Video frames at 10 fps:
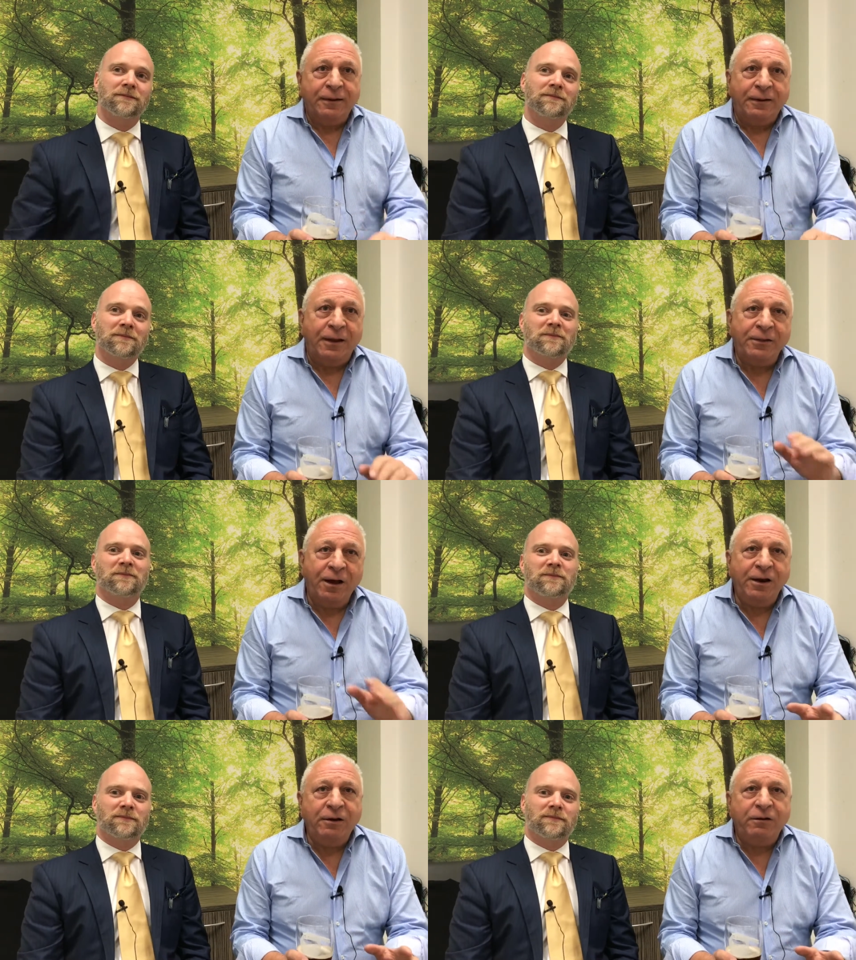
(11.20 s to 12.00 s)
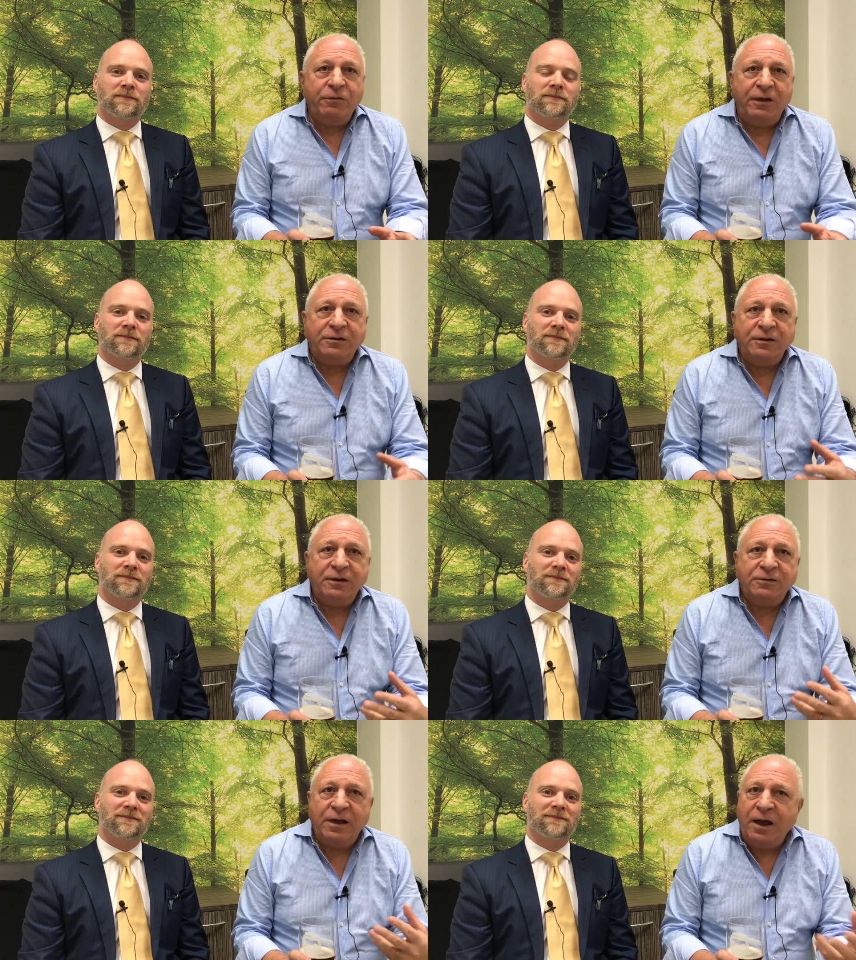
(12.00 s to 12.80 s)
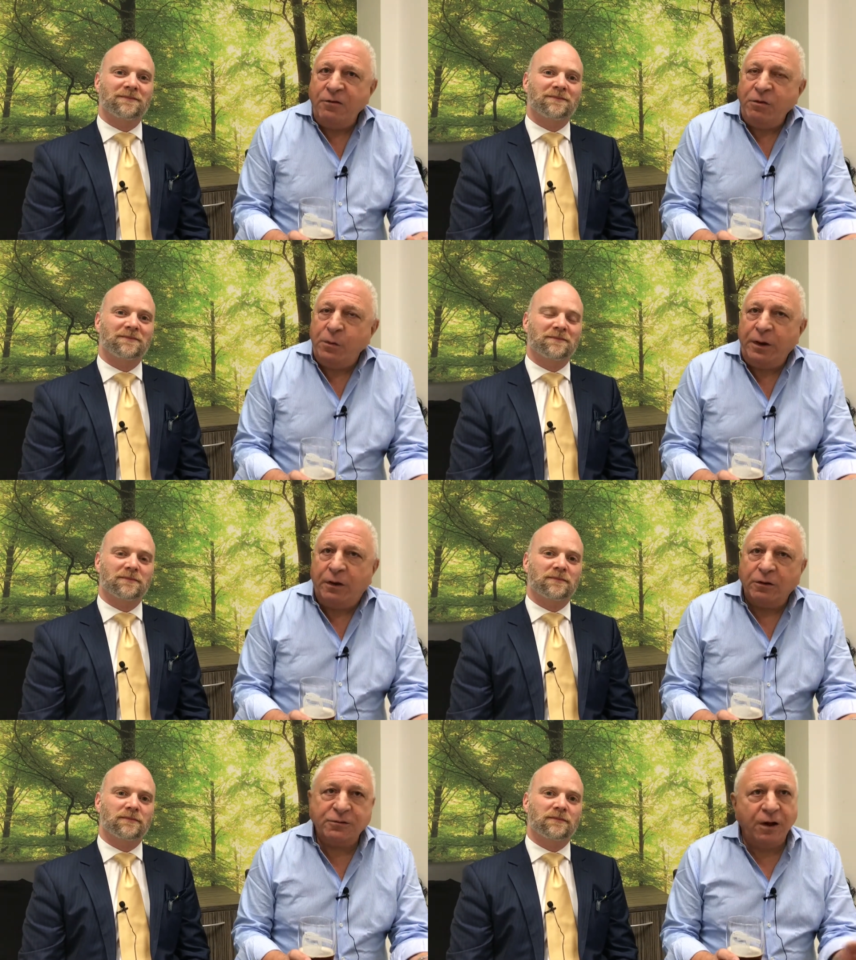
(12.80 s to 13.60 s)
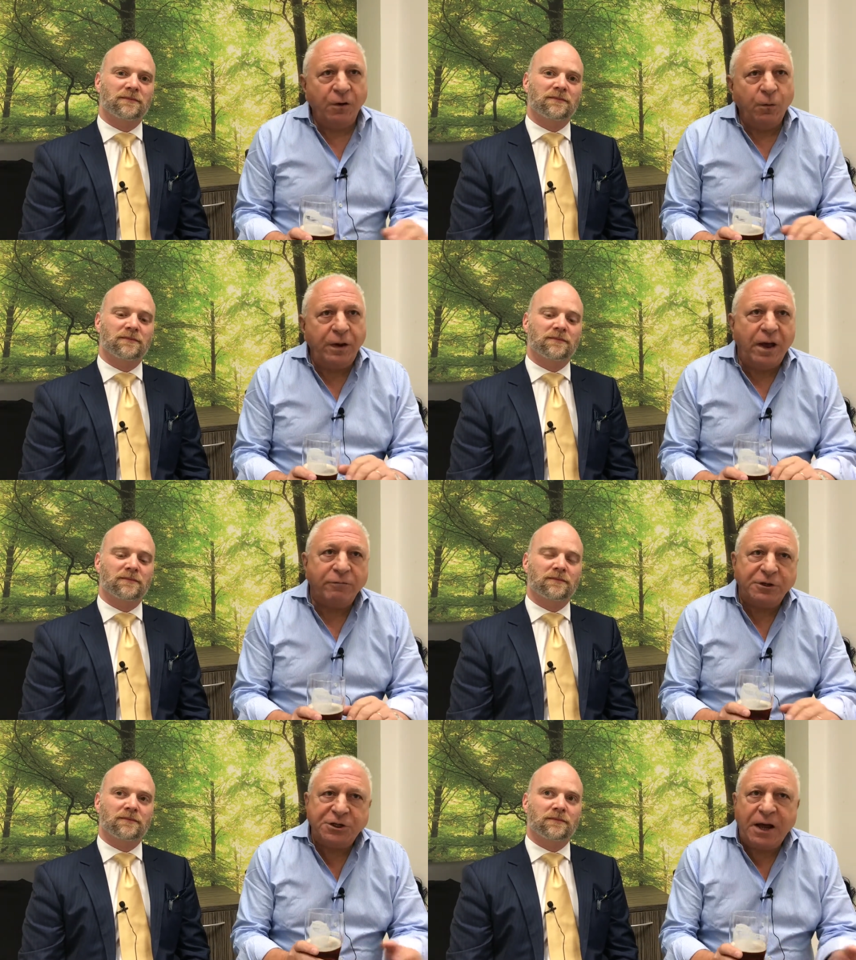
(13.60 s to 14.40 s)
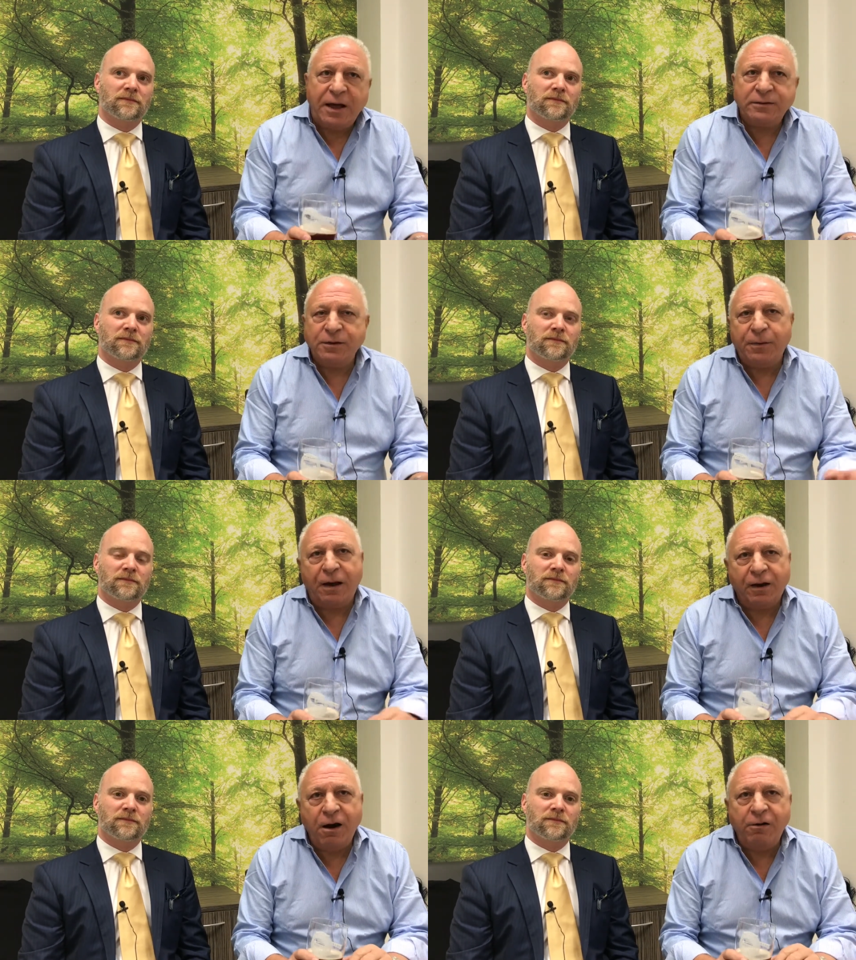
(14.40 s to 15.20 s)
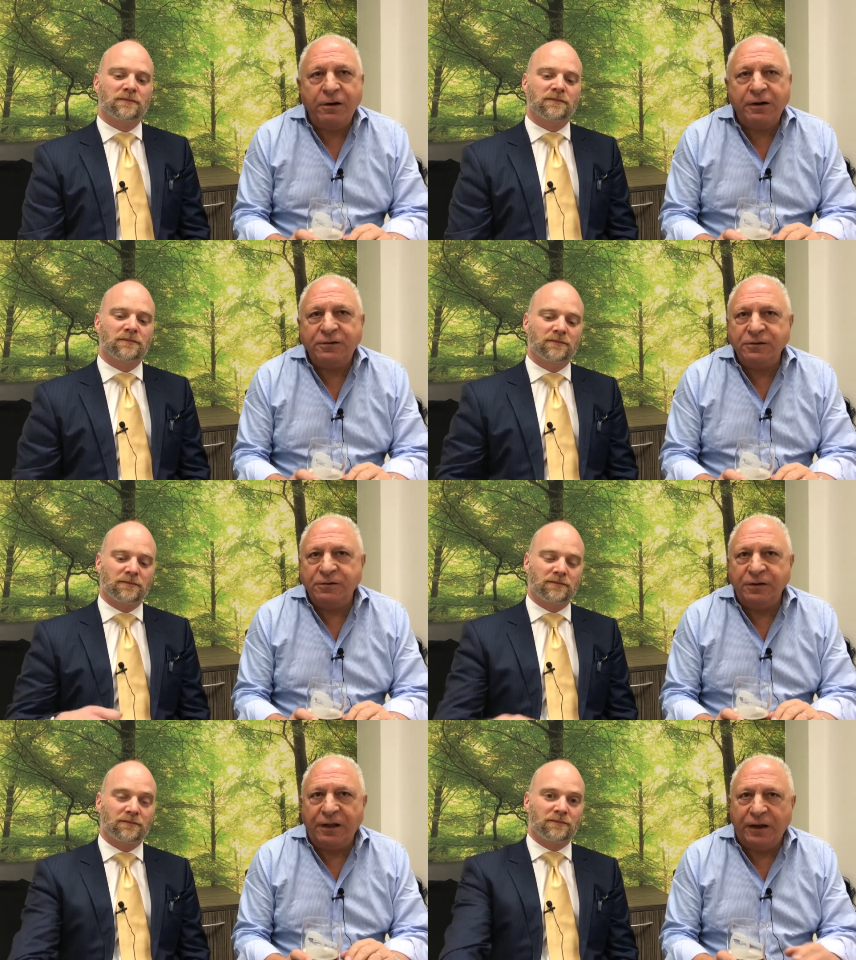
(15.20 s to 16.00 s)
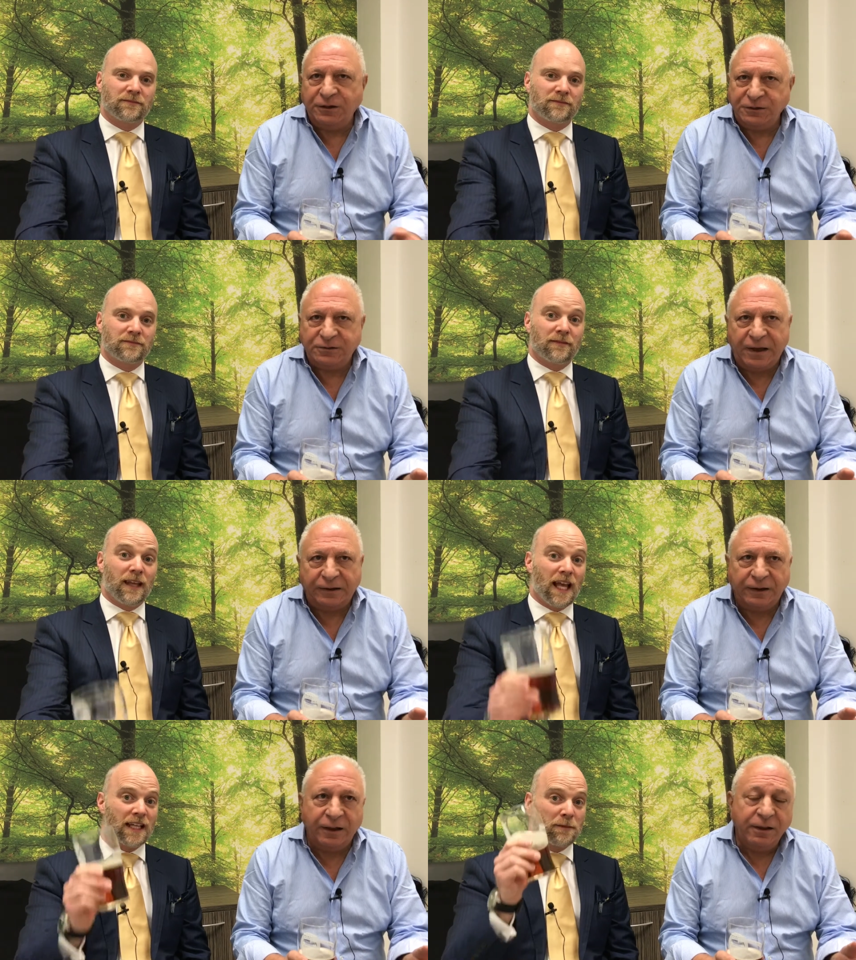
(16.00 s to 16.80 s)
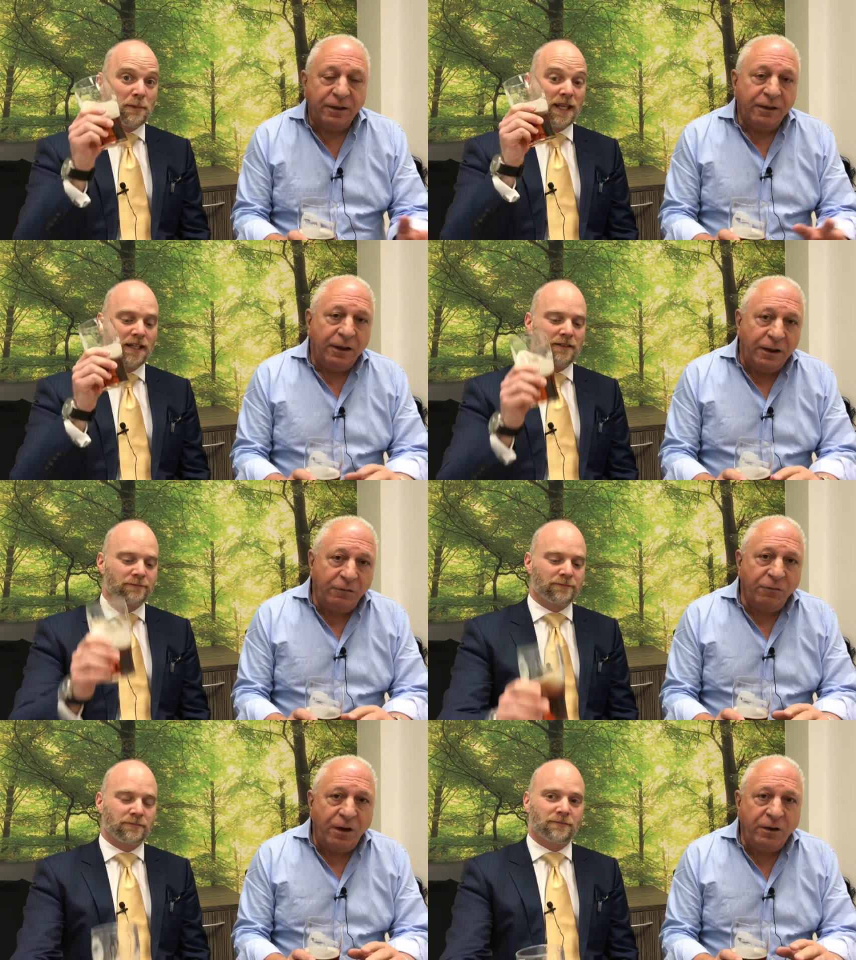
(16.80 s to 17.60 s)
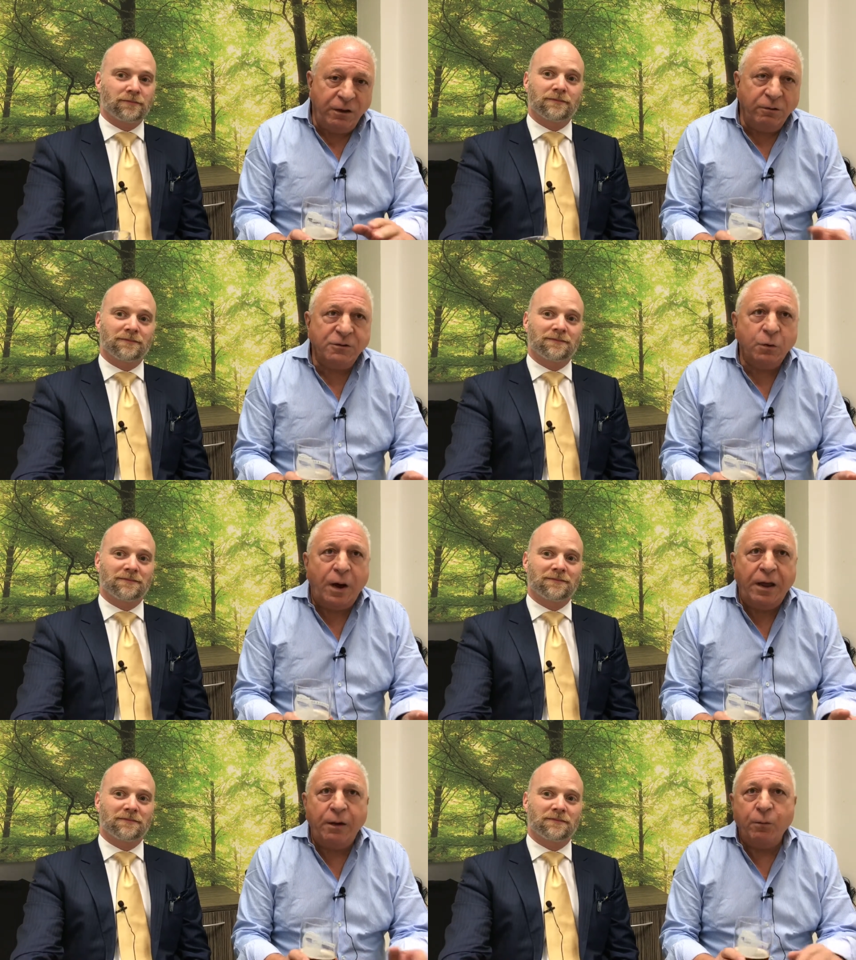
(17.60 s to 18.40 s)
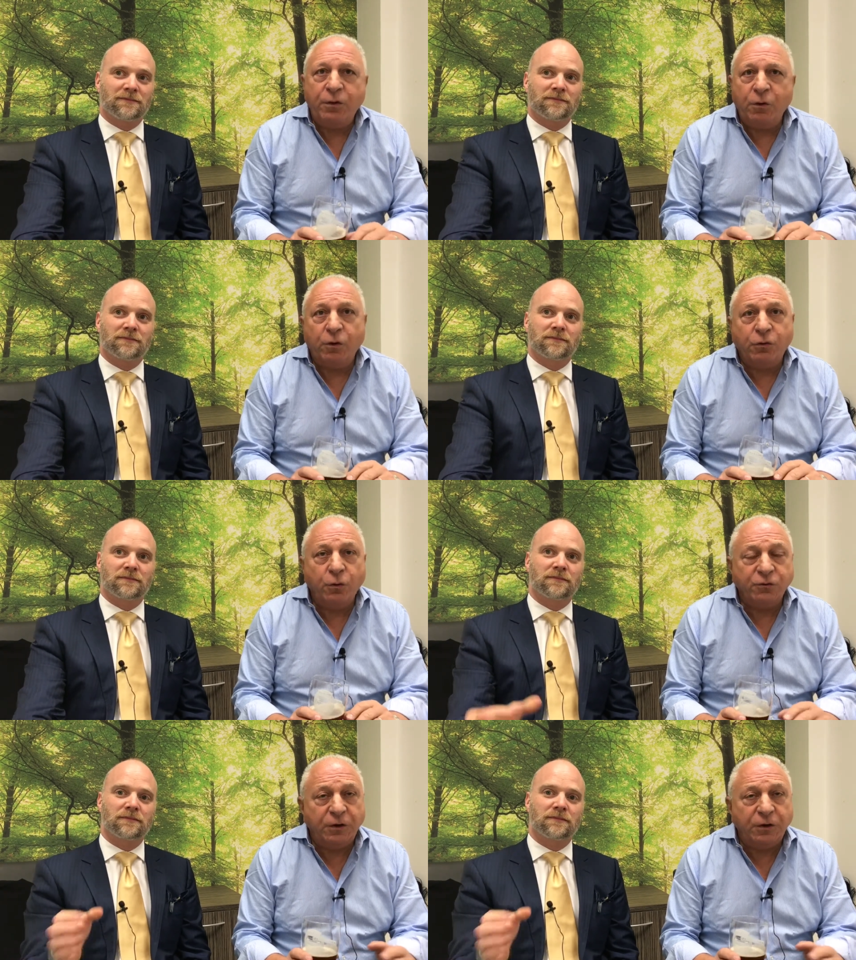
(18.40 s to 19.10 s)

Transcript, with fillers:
Speaker 1: Now, the idea of this is that every week or so we have a chat about current issues in the energy sector and invite you to weigh in with your thoughts